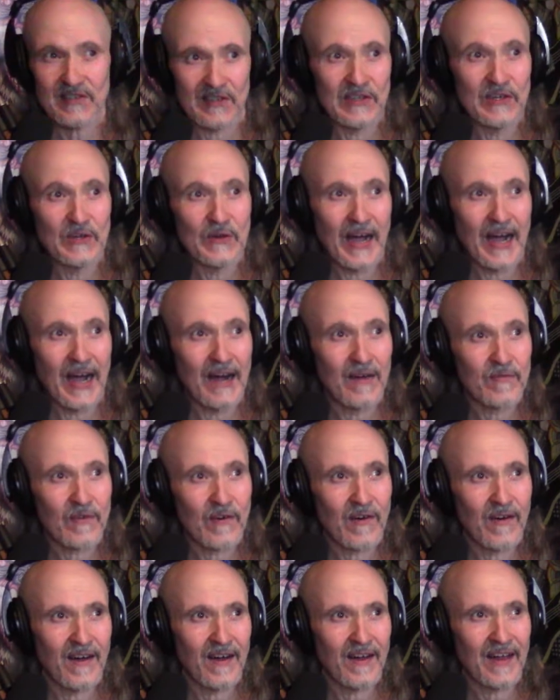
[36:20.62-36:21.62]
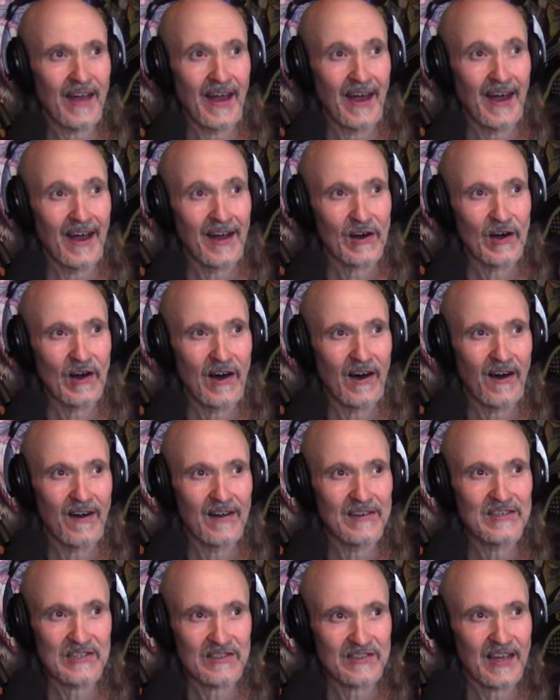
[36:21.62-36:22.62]
you, Avron, at all.
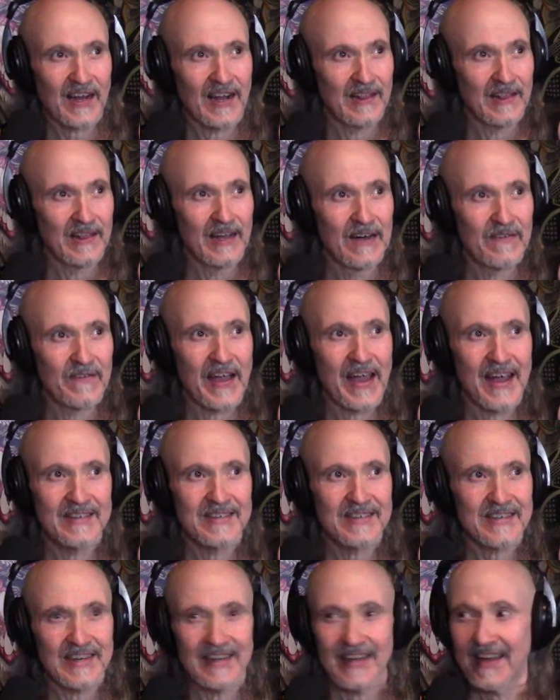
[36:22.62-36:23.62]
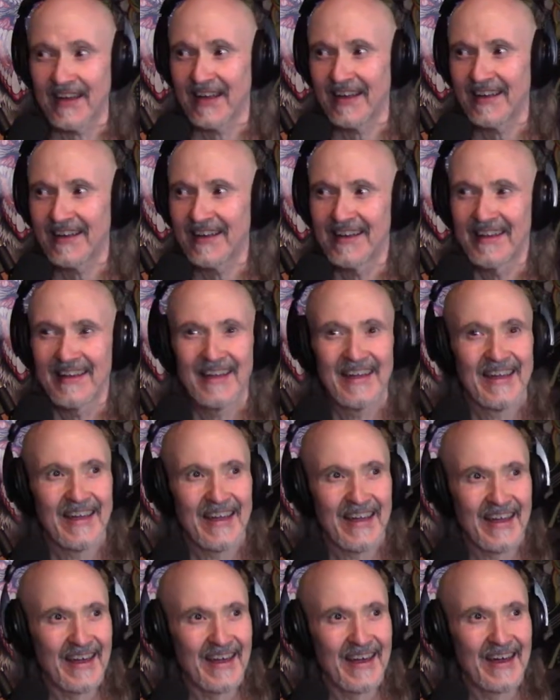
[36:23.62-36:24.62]
It's just that I love Anthony,
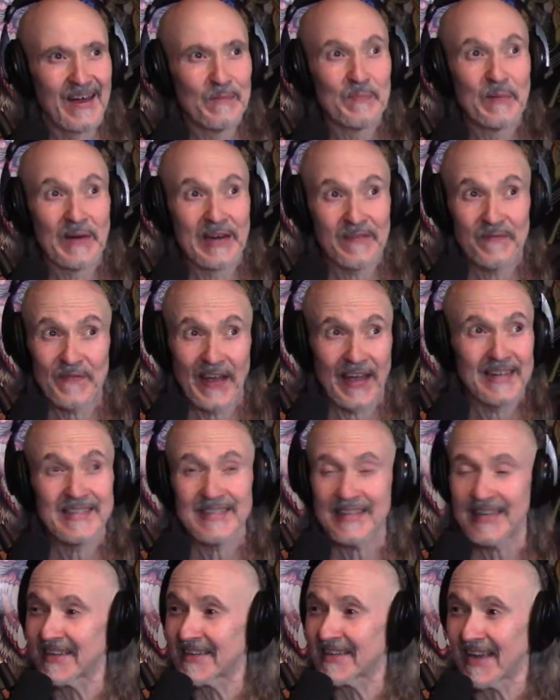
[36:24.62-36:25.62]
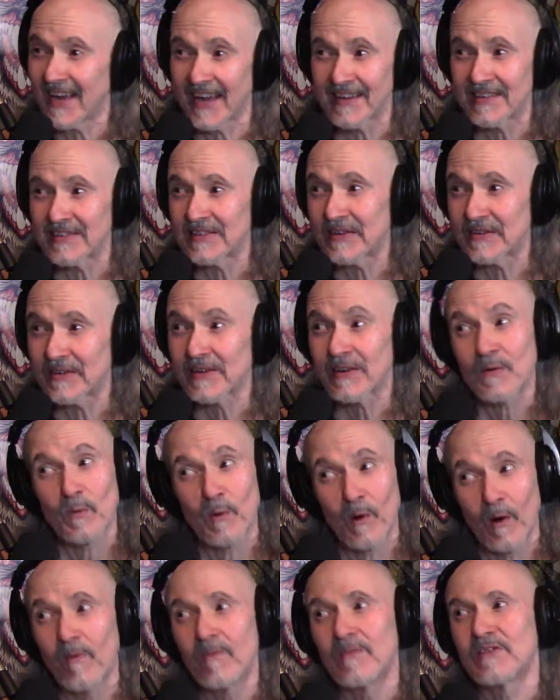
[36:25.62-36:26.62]
and but if Anthony can't do it or
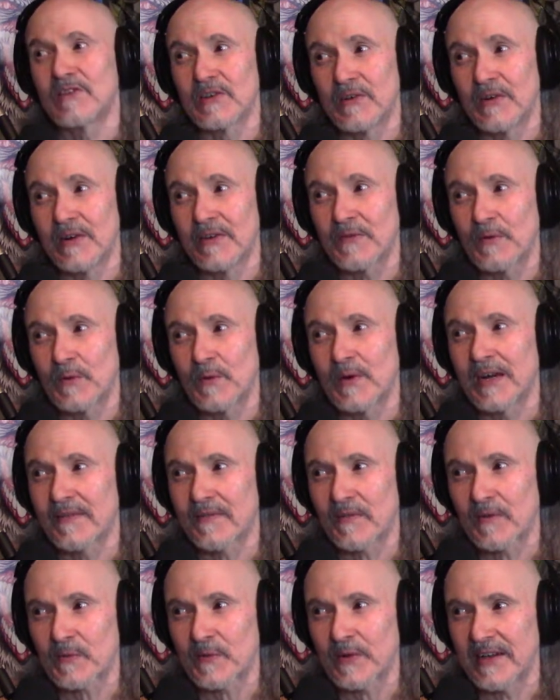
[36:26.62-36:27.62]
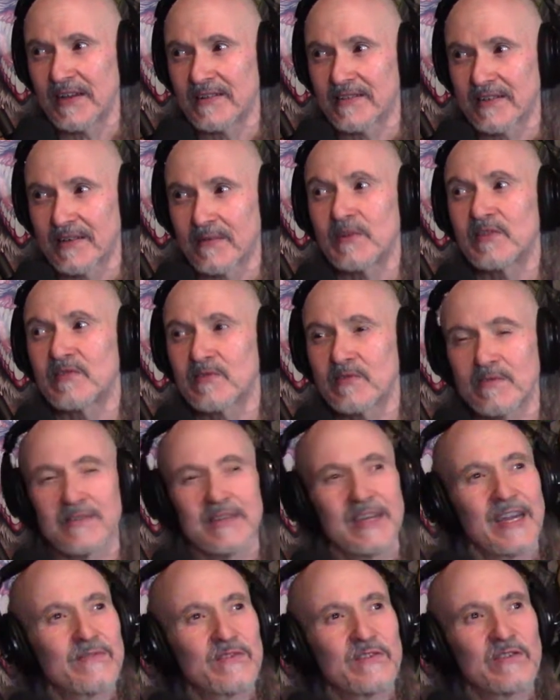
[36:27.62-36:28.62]
won't do it for whatever reason, we
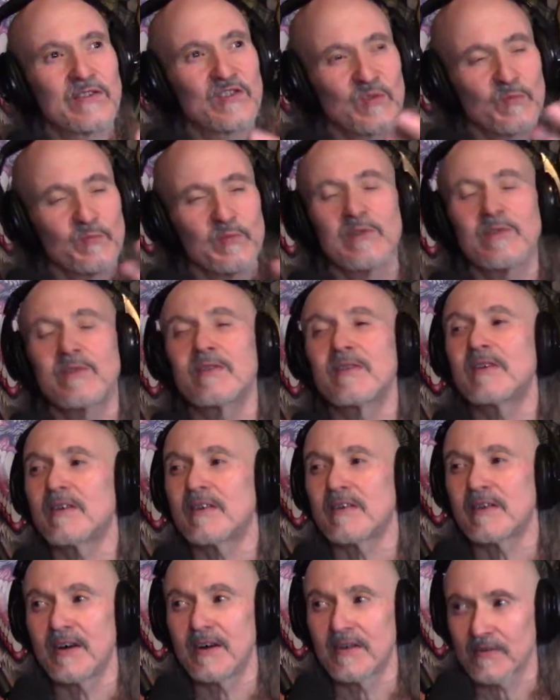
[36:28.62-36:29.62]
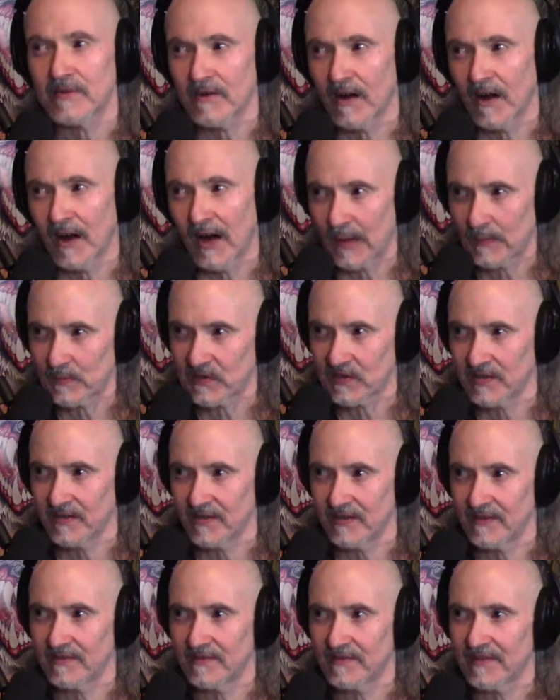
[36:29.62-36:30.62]
certainly have to explore our other
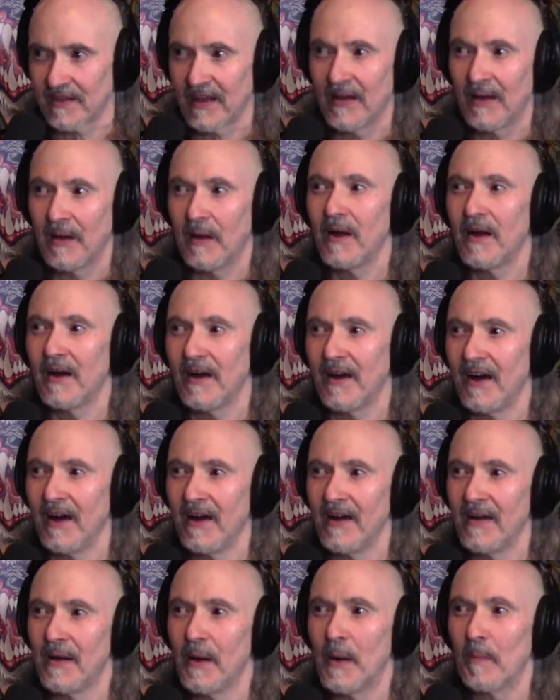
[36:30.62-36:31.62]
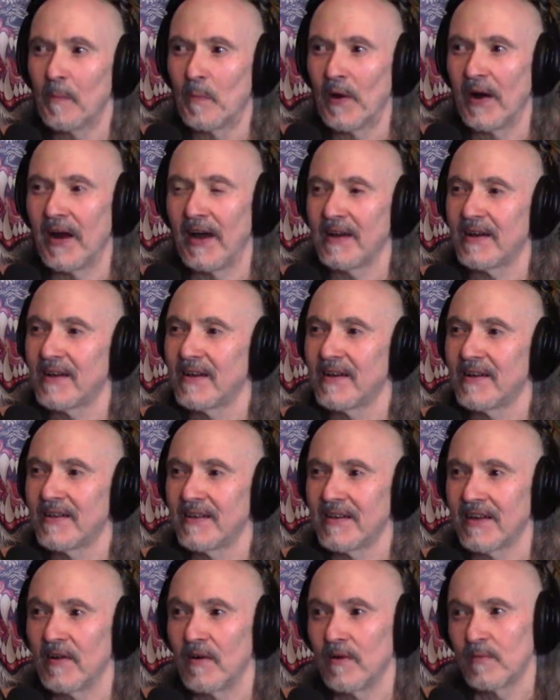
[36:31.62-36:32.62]
options. Yeah. Uh, but
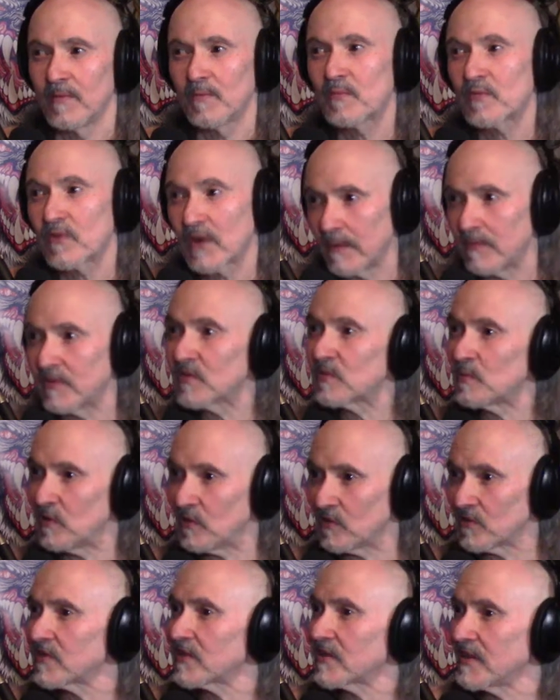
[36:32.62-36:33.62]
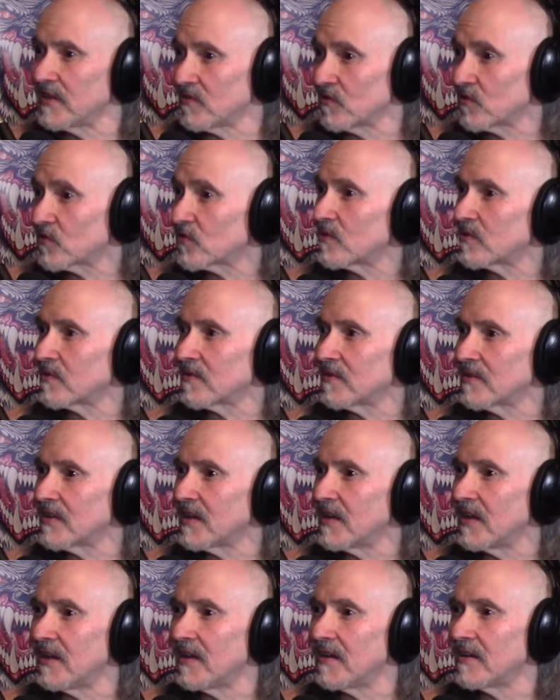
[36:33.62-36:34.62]
you know, Primus music is
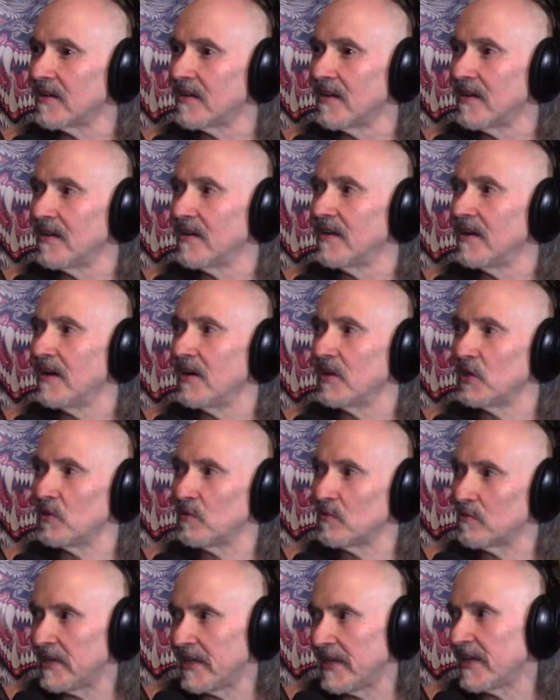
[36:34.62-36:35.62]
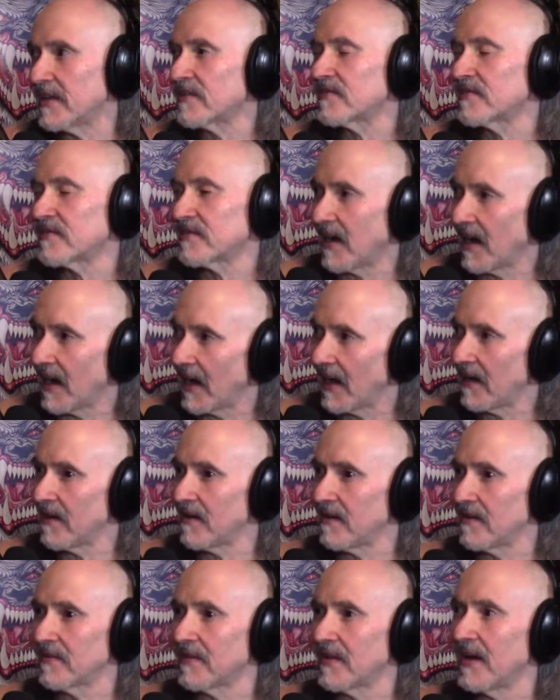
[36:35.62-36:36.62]
certainly a unique
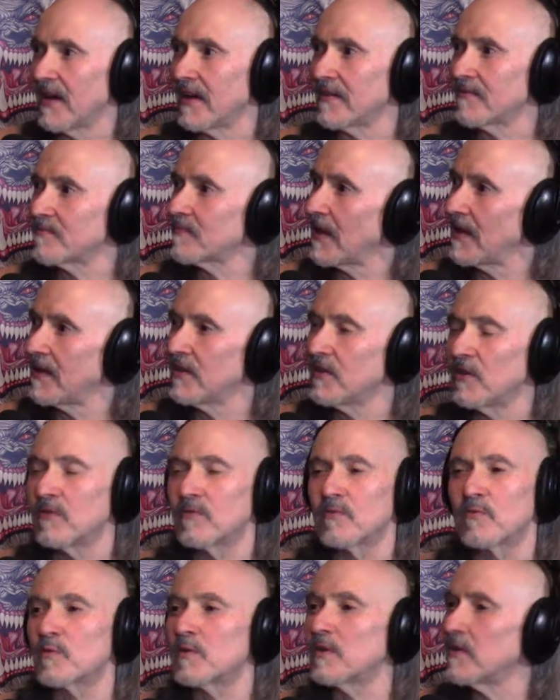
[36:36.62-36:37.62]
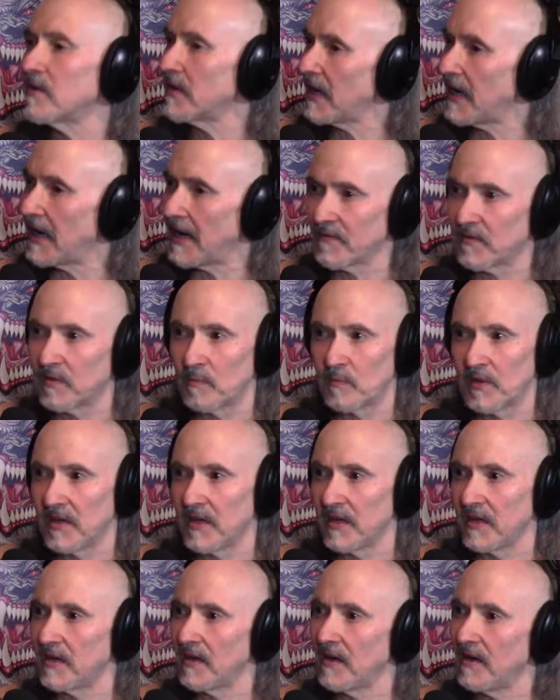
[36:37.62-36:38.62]
style that. You really have to
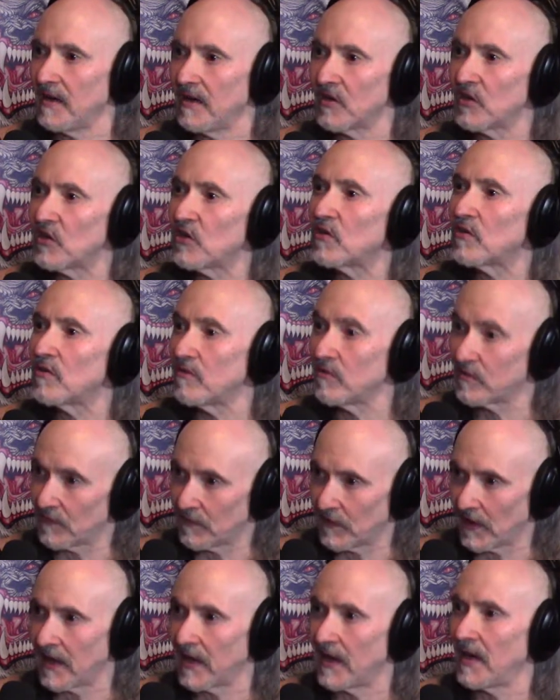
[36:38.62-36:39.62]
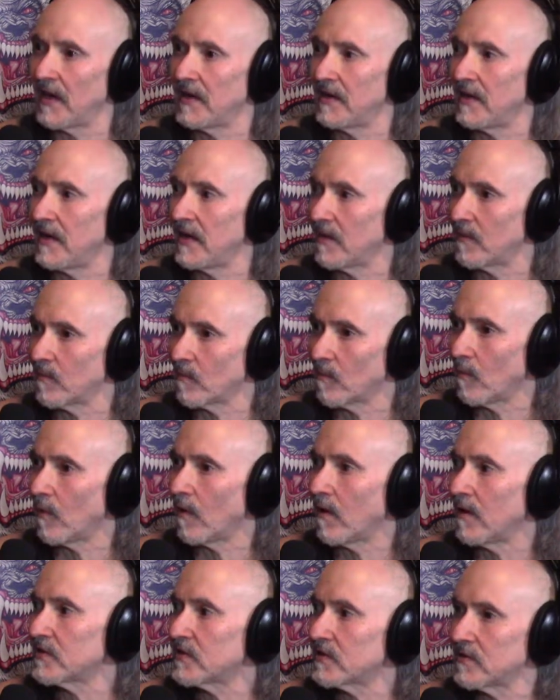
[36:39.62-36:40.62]
be a huge fan and
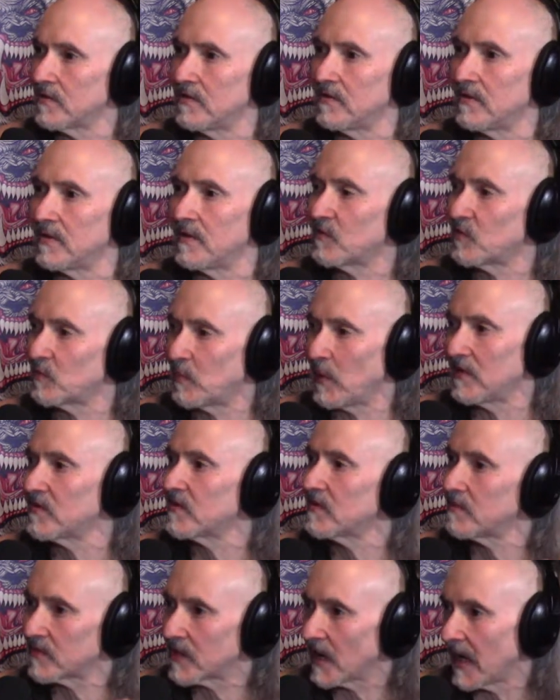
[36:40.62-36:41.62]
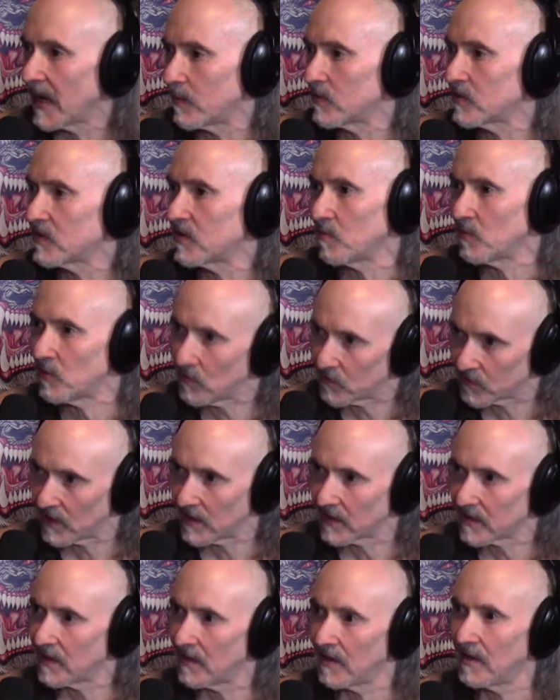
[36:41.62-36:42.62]
want to and have spent some time with the
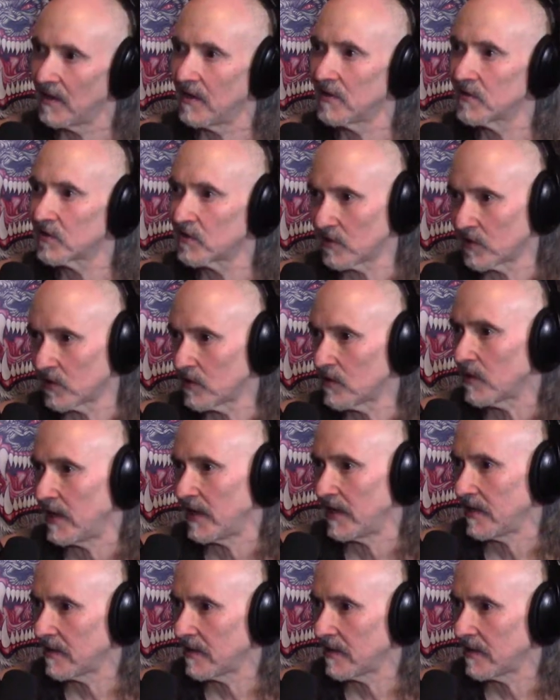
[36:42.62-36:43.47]
music to do it.